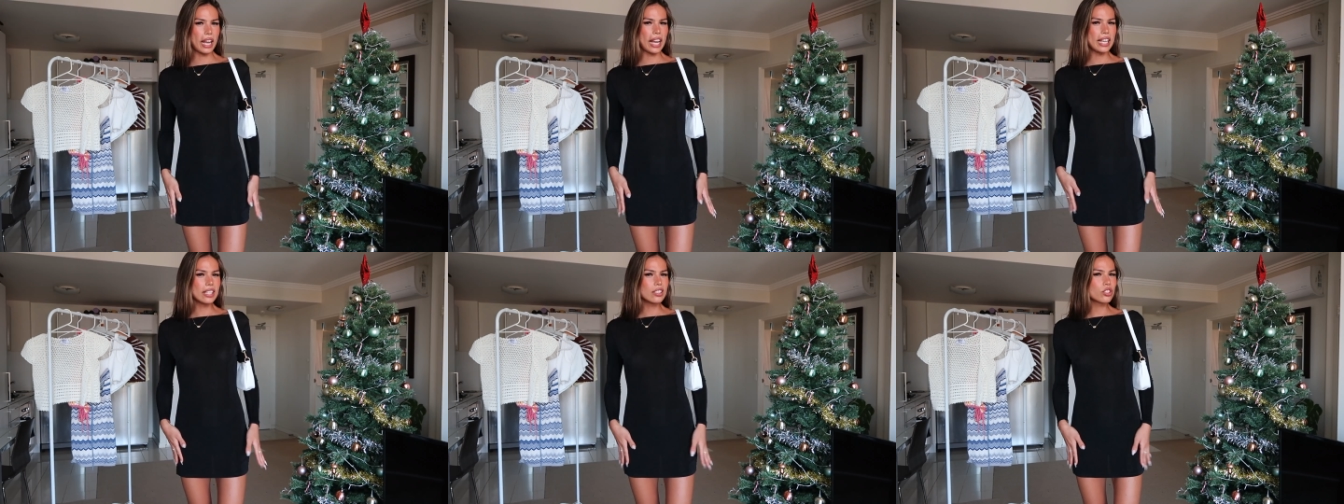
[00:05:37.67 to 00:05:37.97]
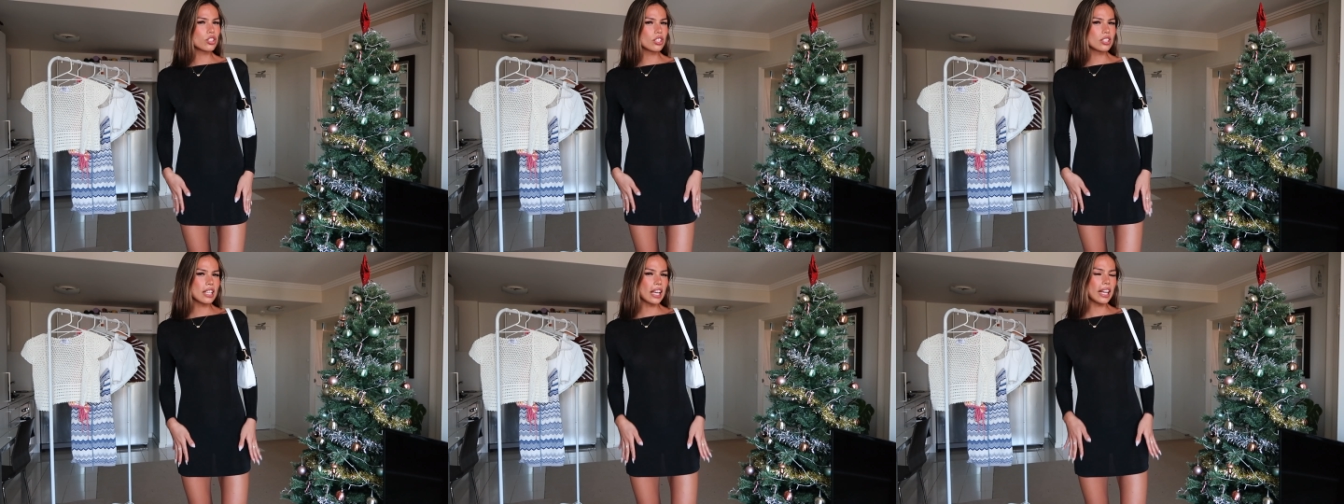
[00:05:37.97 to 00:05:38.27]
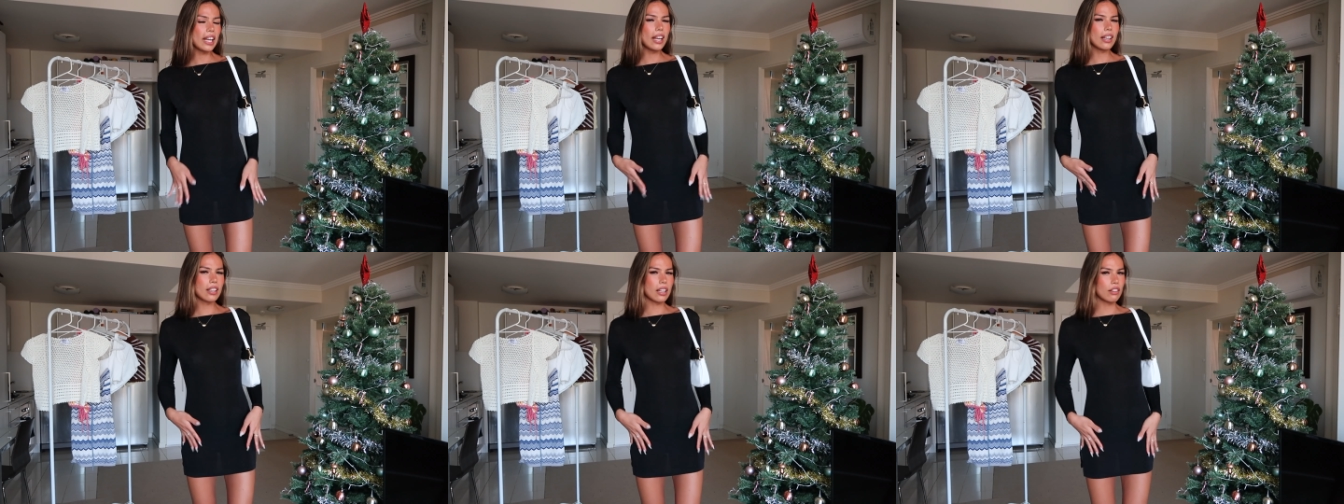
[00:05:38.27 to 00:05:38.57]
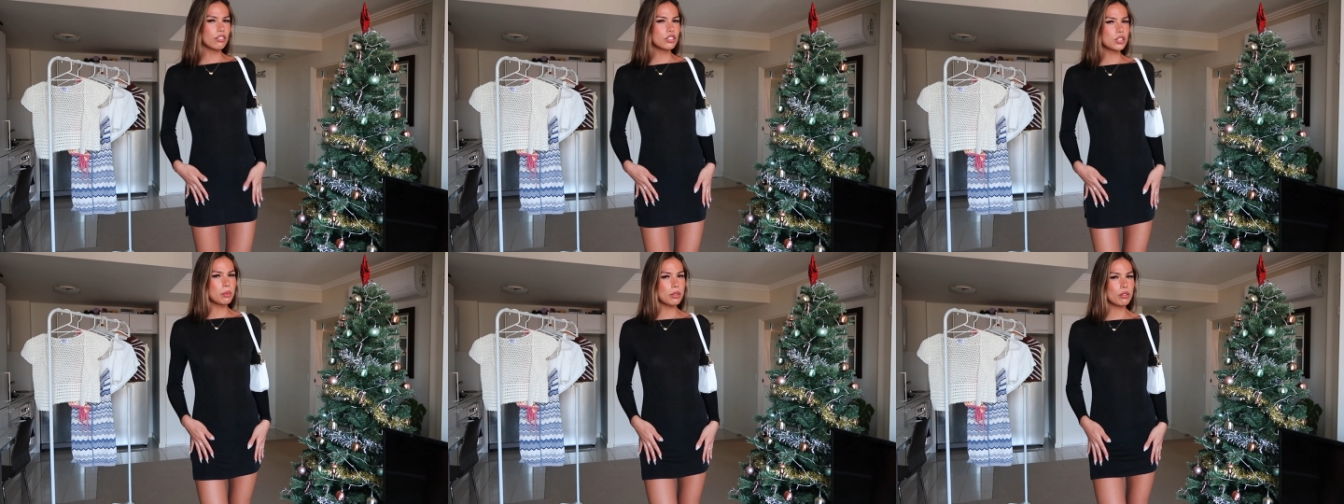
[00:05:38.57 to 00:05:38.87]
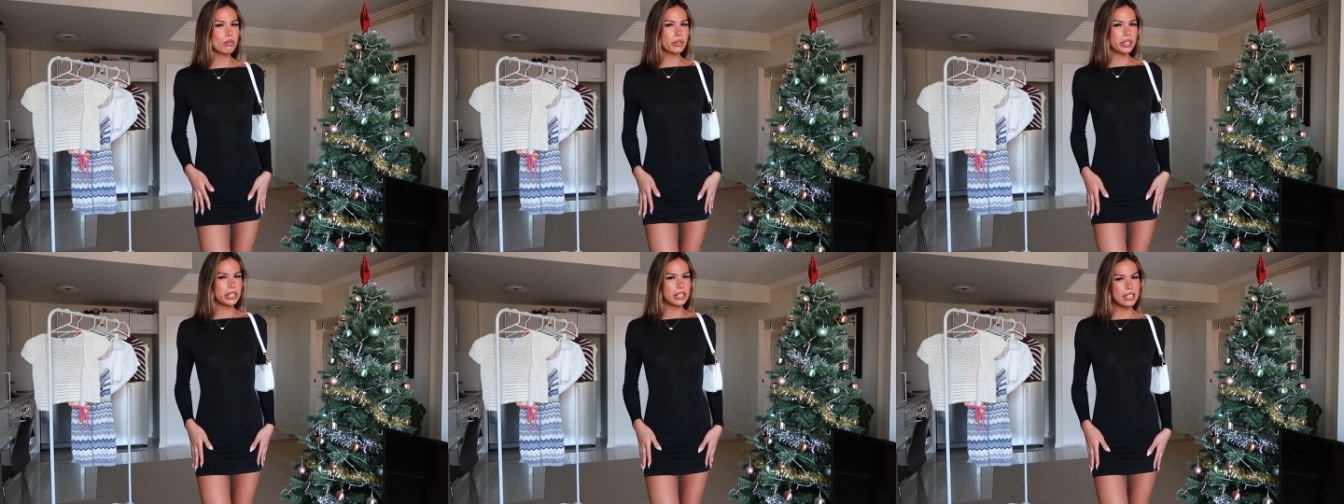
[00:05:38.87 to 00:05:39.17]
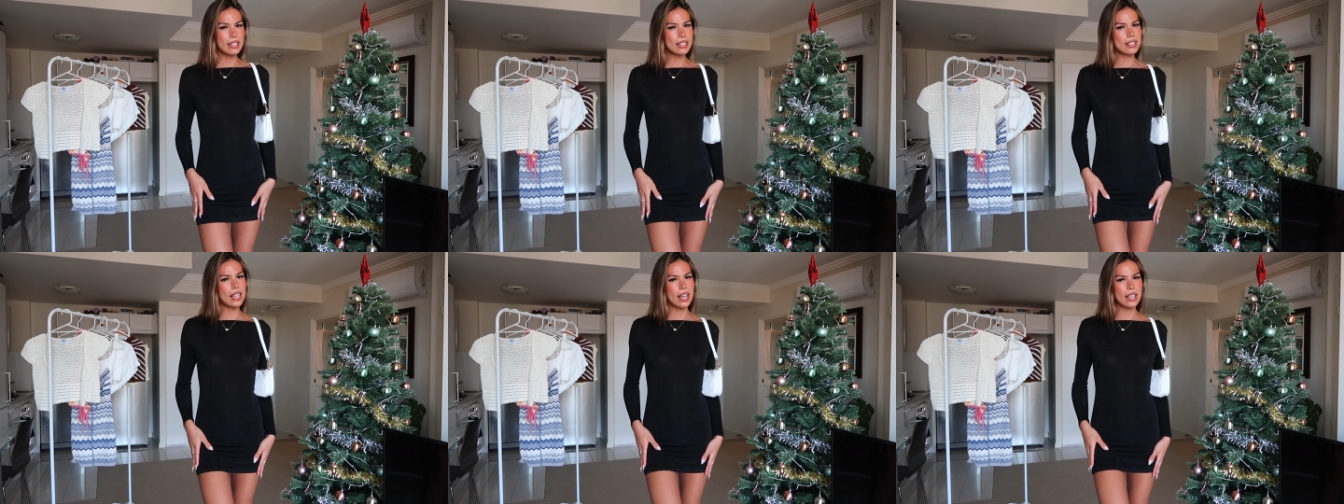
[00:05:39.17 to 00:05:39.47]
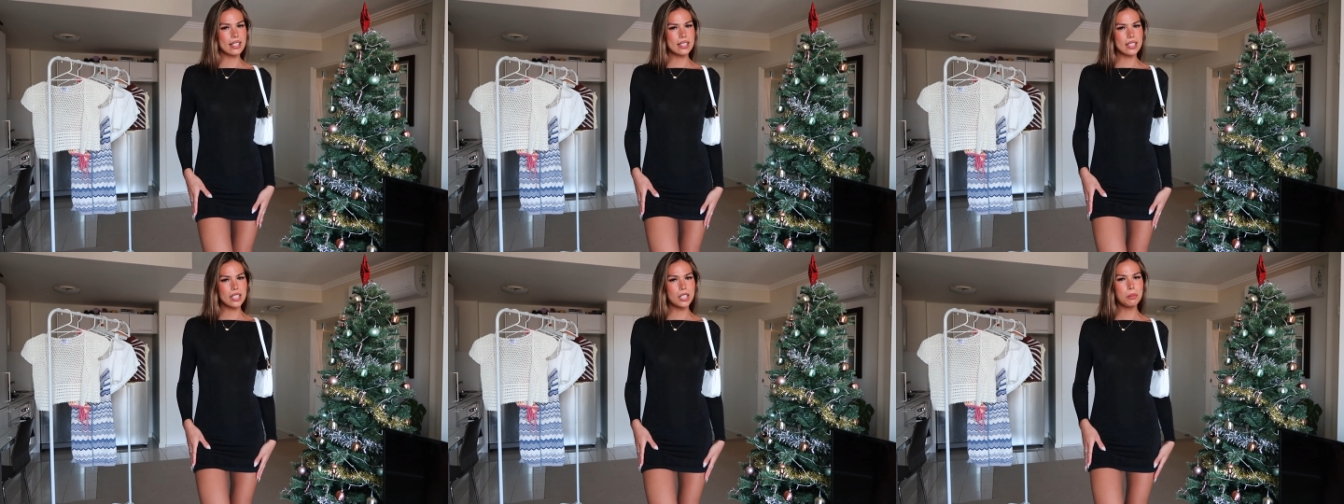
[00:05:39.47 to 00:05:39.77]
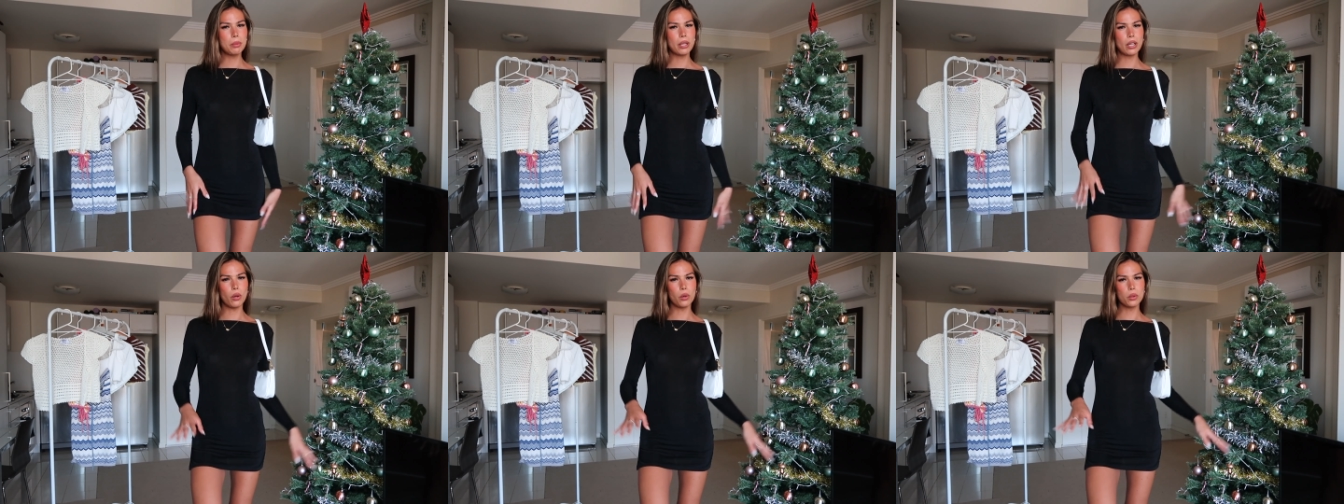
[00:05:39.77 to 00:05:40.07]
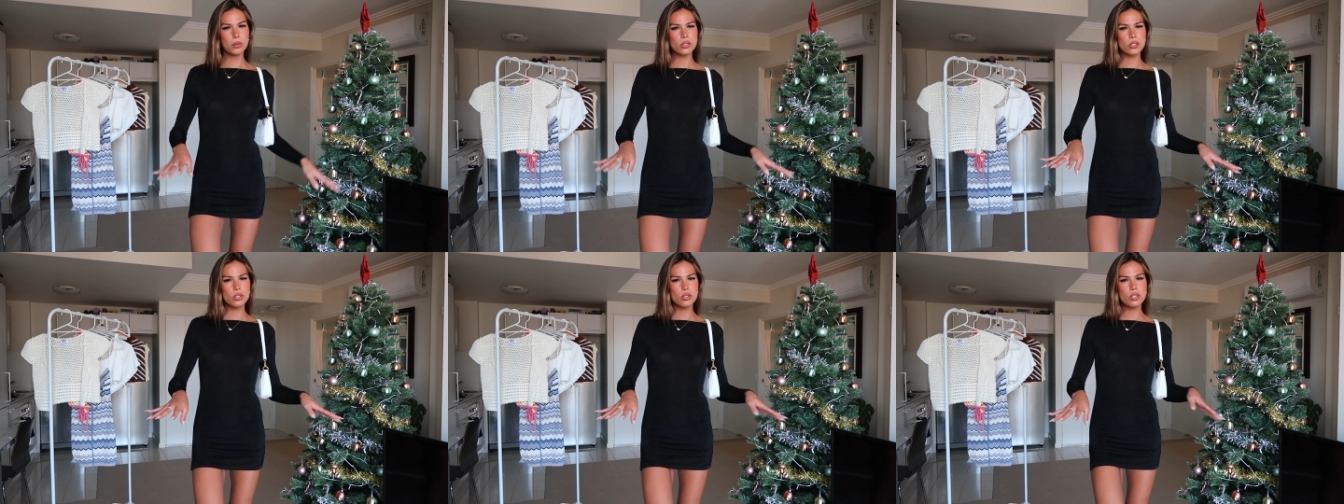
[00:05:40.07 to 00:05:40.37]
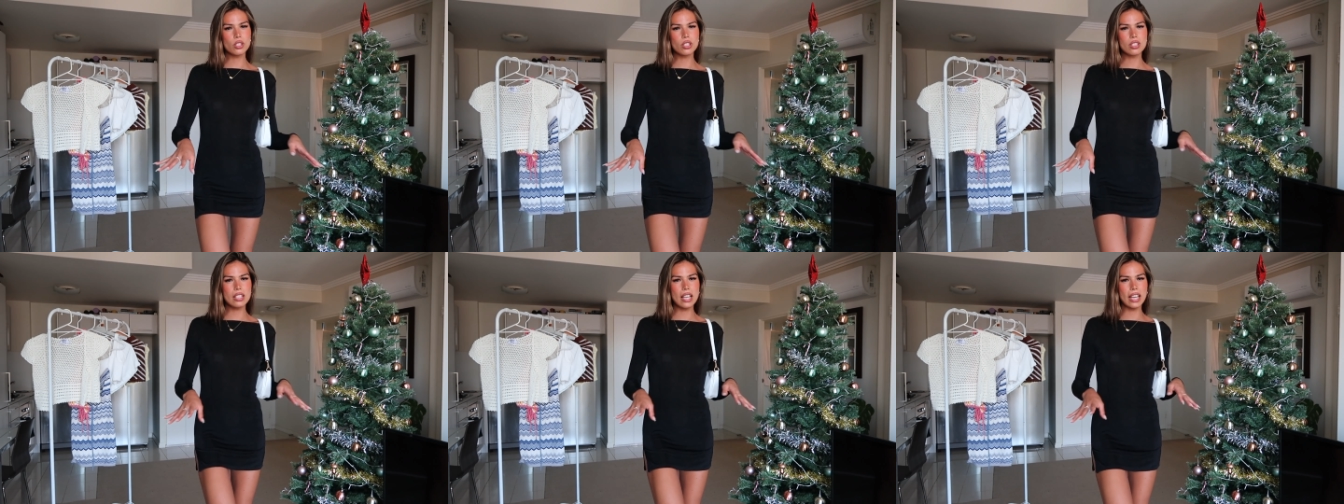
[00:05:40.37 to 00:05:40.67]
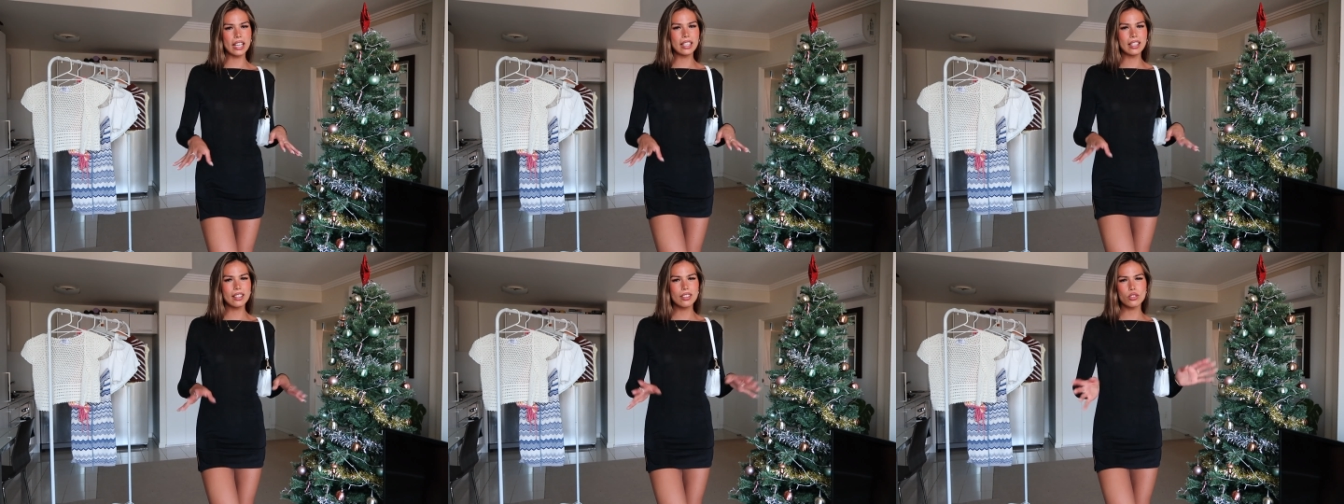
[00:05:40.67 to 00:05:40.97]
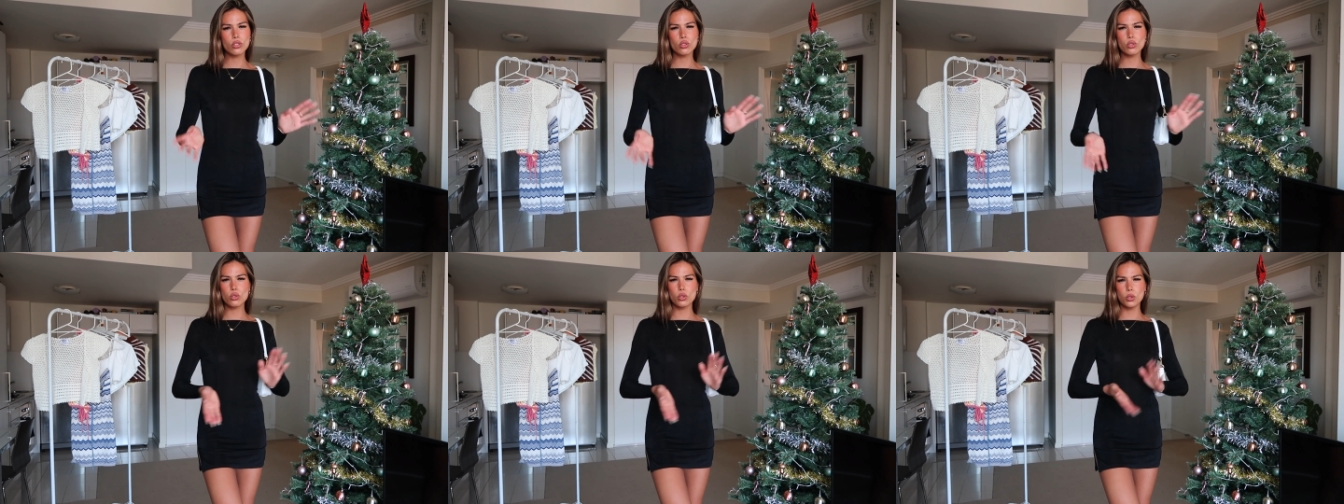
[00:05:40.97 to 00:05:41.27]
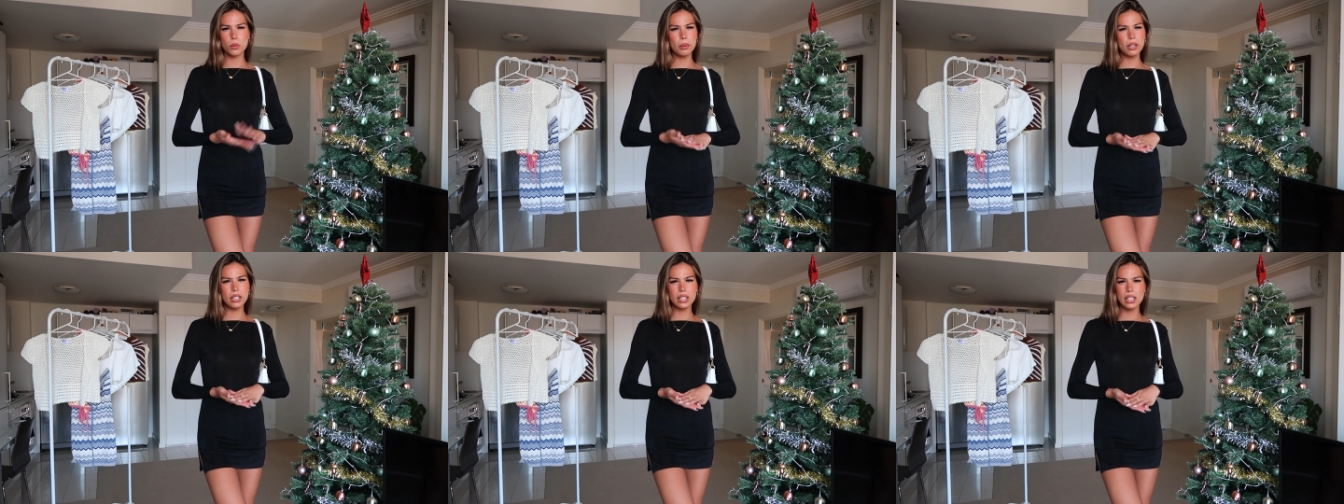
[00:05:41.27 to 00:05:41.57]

It's just like enough to be really sexy but also just like super